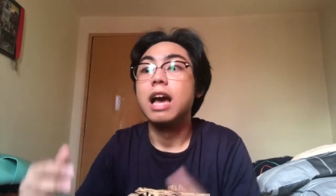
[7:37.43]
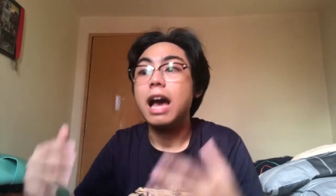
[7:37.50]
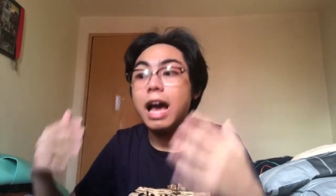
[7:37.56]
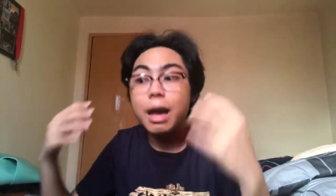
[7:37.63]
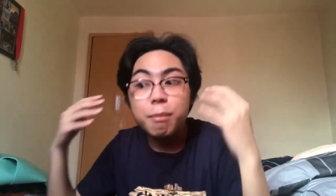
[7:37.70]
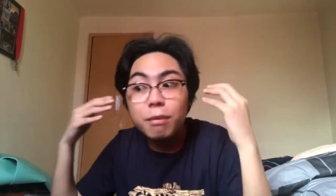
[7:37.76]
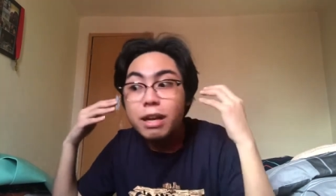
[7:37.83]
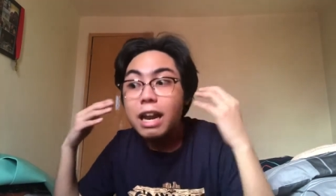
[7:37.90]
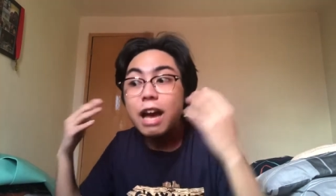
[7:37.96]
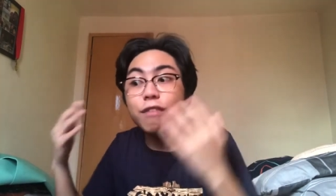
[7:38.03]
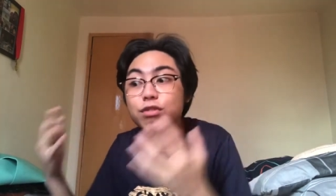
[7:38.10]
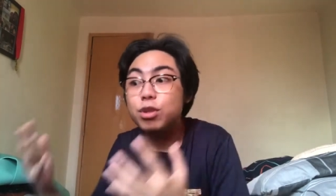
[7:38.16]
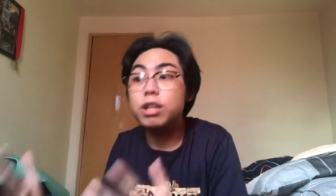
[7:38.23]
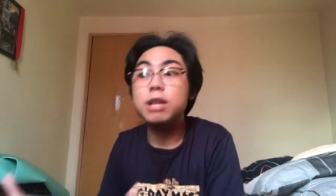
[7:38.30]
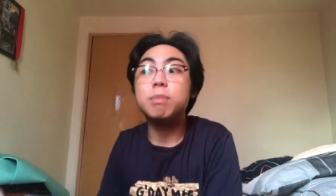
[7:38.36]
I'm gonna have
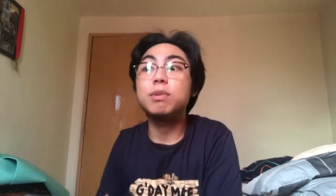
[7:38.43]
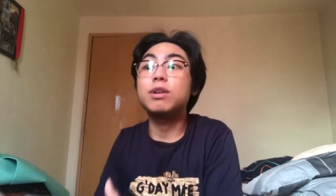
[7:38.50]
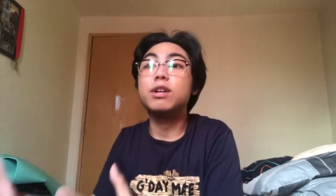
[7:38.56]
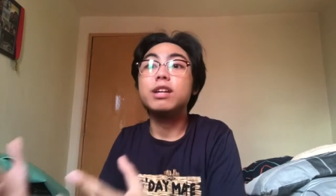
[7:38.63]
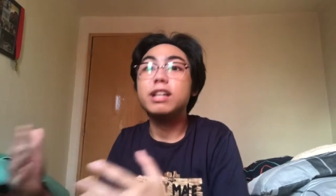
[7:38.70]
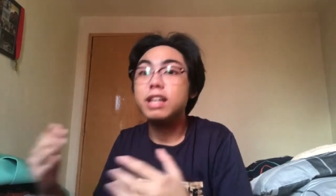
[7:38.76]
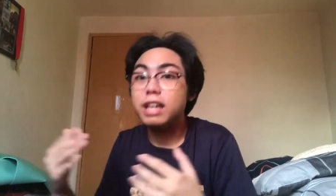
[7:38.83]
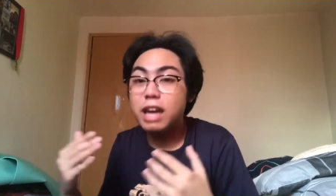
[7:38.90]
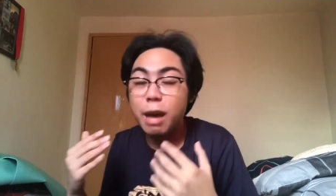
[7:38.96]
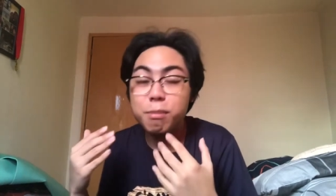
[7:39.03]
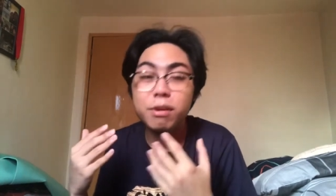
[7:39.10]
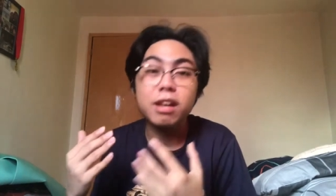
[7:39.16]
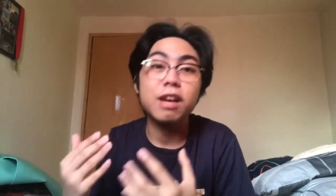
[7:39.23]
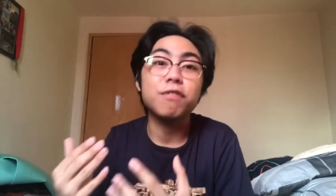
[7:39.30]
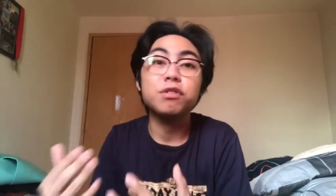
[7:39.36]
to keep learning and I'm
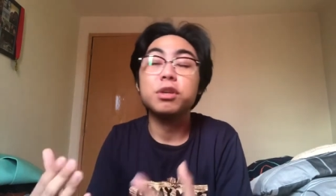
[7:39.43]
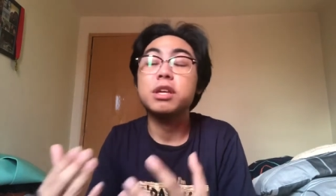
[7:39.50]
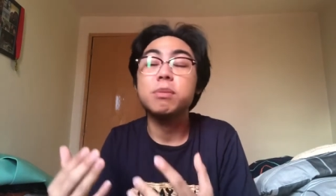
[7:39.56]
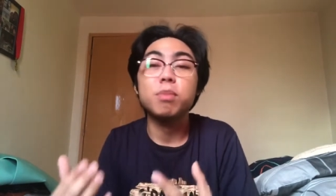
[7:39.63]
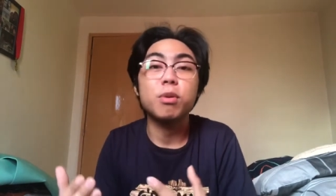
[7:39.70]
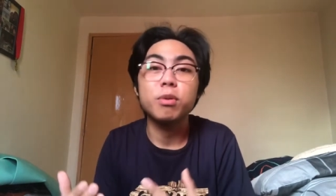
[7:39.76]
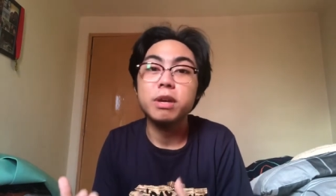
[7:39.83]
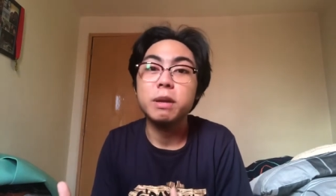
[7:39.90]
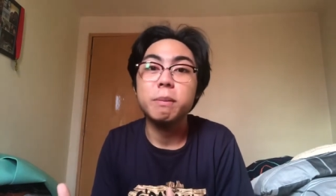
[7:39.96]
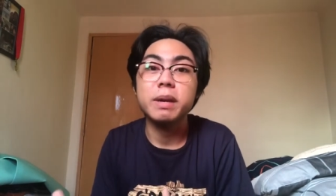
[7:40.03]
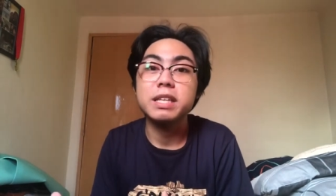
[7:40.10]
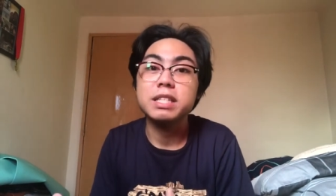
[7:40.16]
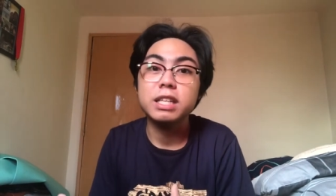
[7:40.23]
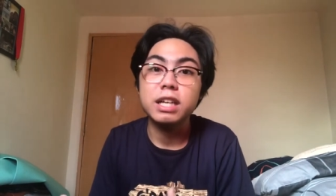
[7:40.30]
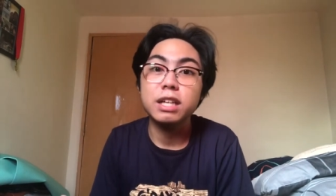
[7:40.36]
gonna have to keep honing my
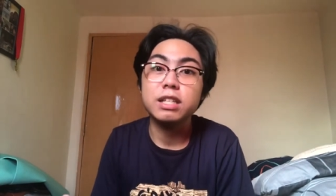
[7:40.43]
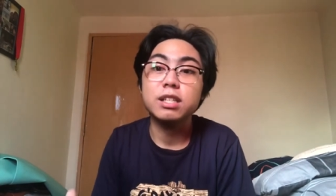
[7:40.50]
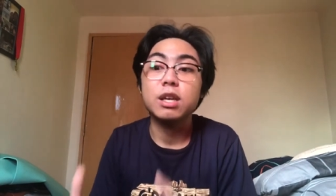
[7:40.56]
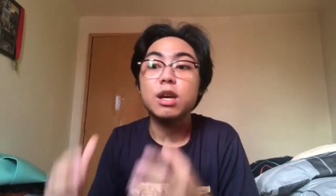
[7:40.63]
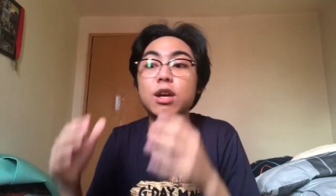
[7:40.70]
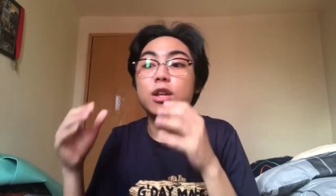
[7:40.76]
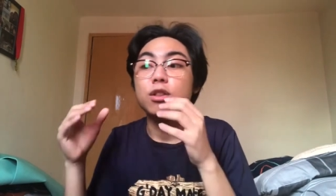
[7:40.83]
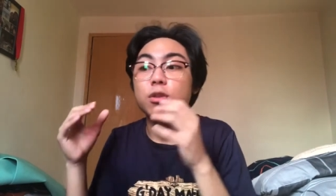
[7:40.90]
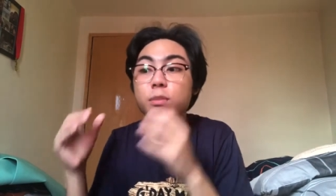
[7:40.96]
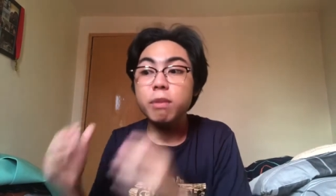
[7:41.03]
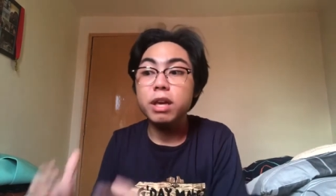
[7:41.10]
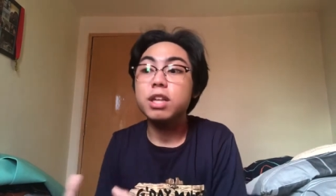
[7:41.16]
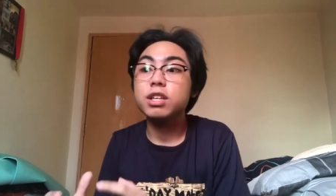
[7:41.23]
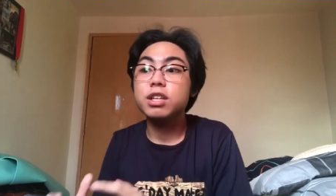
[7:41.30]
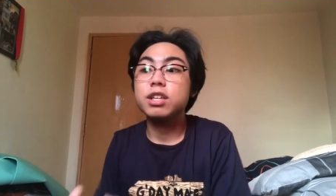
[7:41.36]
skills to
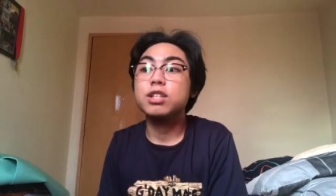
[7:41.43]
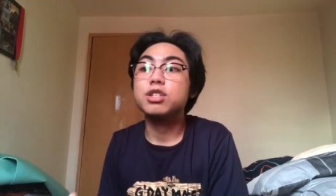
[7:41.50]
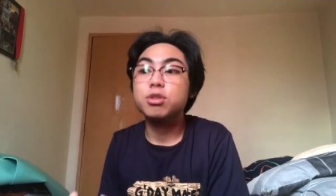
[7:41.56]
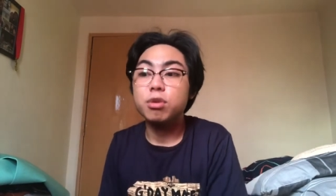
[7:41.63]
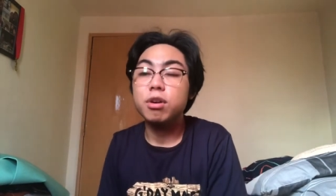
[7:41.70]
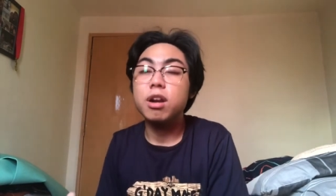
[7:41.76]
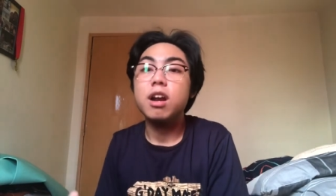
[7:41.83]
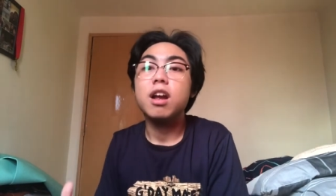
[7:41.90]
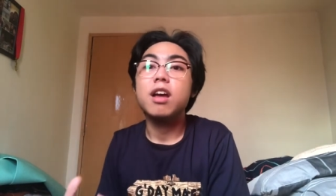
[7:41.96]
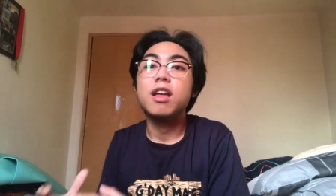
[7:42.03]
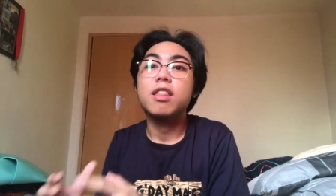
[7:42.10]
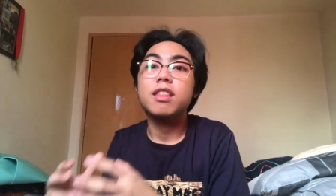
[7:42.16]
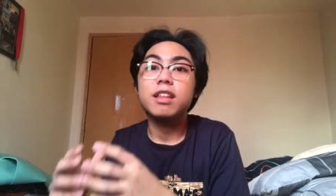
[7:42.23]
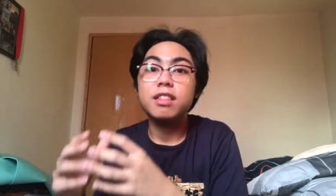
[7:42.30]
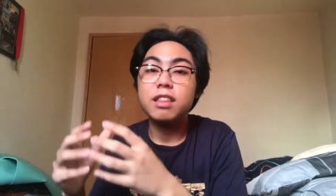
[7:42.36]
make sure
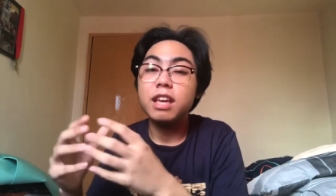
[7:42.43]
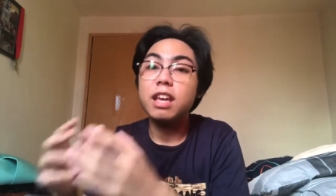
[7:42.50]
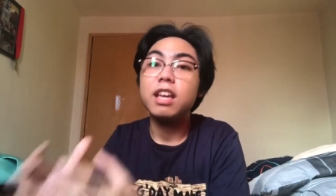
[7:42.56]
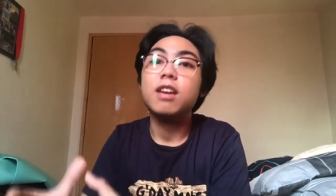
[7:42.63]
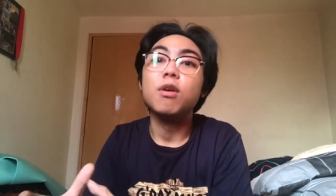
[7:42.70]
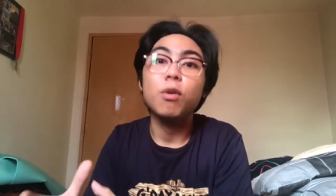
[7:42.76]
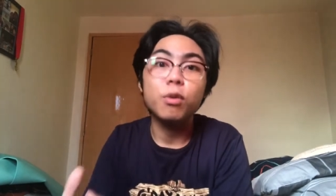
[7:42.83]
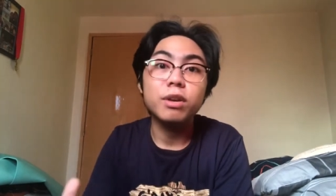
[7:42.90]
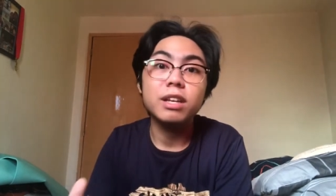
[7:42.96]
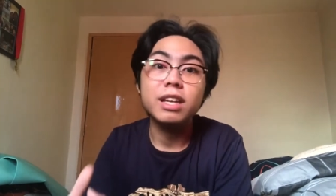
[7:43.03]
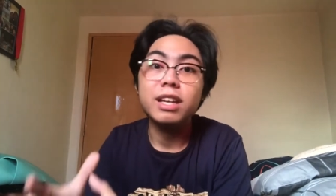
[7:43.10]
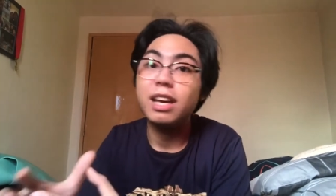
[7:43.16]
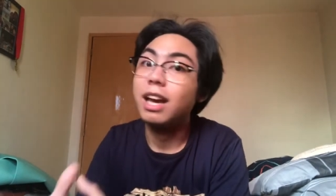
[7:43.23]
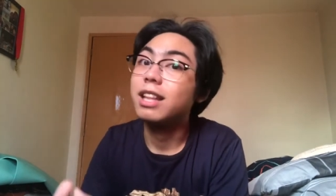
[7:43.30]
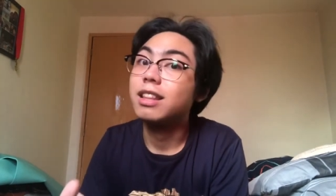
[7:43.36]
that they only
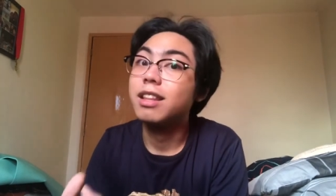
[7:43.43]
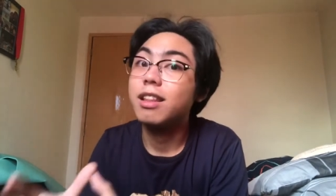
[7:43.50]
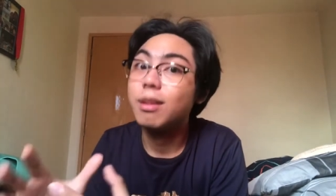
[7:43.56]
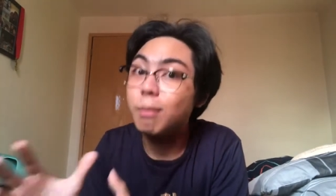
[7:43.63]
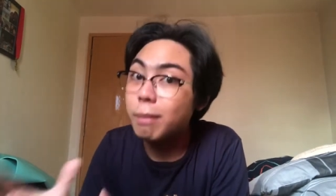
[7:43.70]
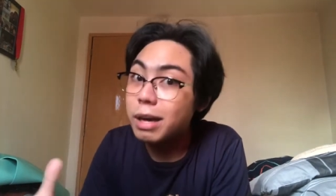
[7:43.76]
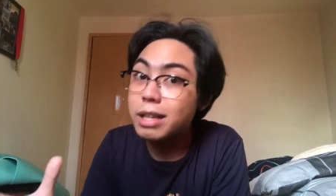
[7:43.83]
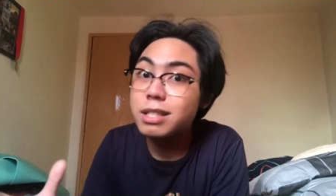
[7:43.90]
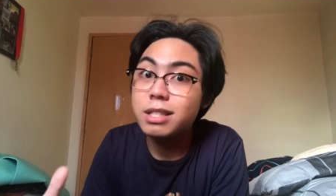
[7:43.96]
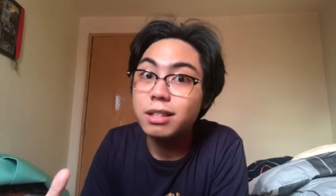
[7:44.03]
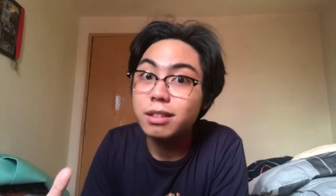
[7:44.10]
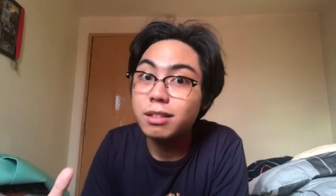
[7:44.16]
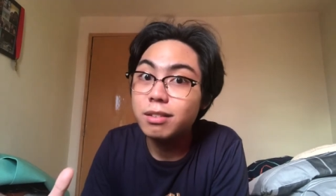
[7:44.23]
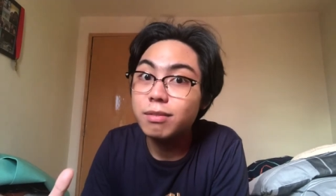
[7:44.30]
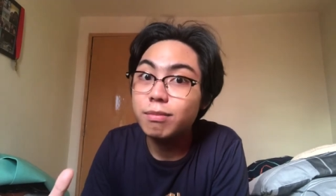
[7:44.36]
get the best
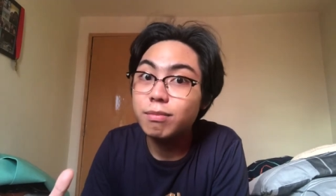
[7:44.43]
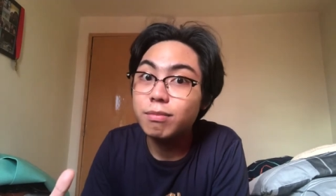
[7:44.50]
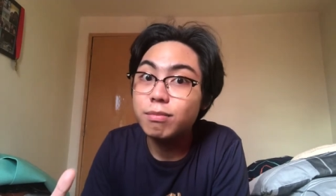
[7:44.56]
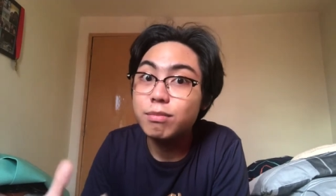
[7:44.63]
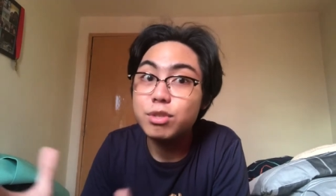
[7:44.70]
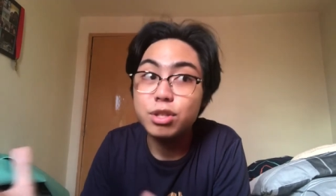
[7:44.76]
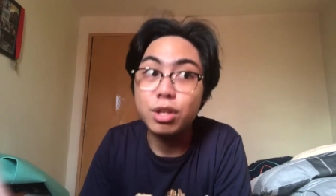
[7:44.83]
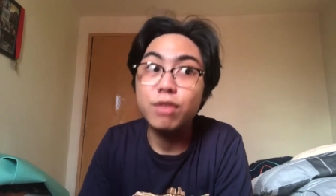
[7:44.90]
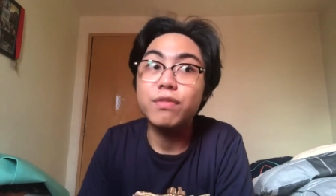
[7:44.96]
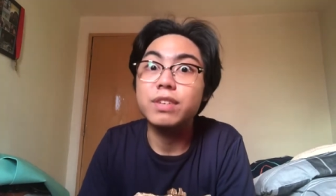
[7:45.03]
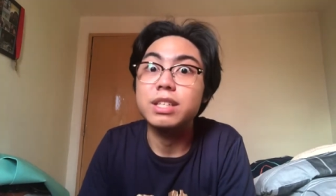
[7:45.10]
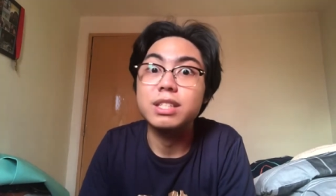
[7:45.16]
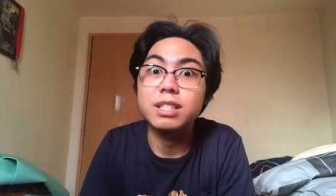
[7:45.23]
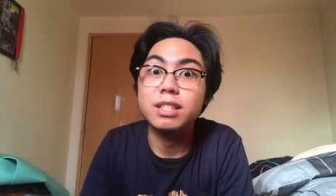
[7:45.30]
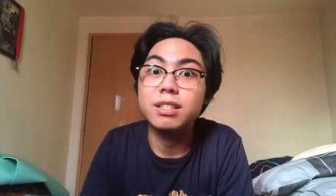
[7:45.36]

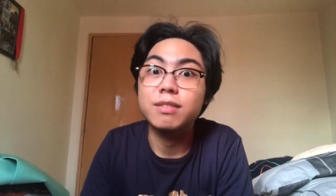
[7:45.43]
service.